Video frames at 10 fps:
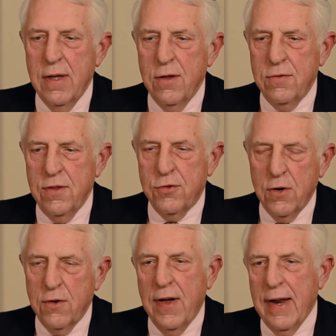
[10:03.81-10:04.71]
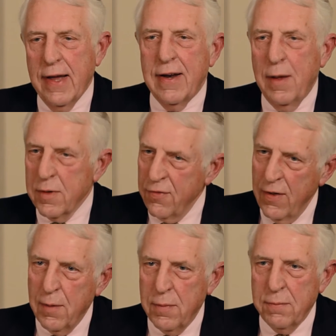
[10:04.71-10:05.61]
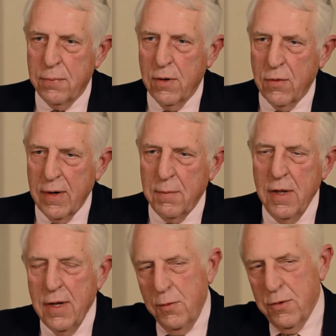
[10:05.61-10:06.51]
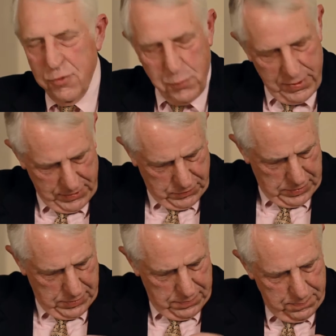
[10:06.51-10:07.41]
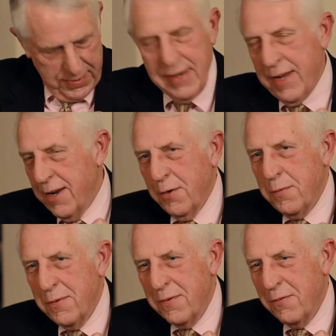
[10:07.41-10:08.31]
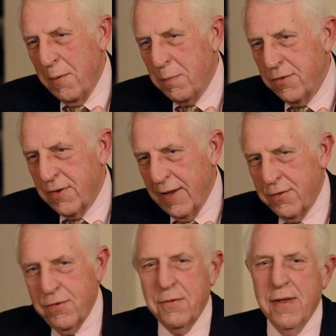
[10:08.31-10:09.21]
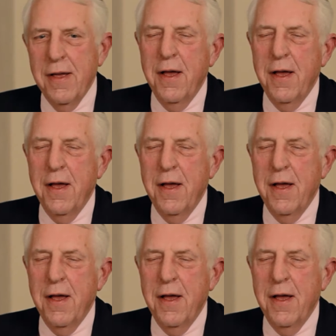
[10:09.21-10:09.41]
is the Certified Economic Development Program, which is what this little pin here represents.